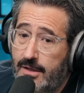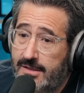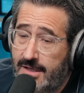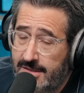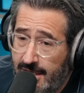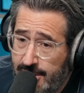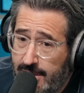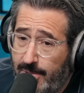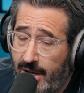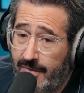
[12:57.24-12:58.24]
it's
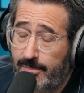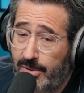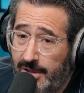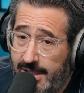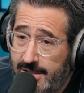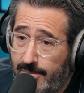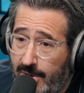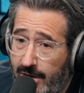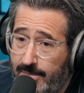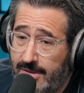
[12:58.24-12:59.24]
contingent upon the police
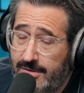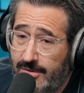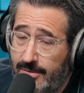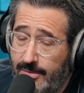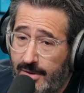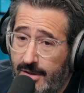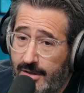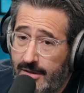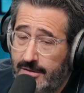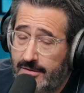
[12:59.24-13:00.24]
department to
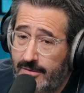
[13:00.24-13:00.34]
uh,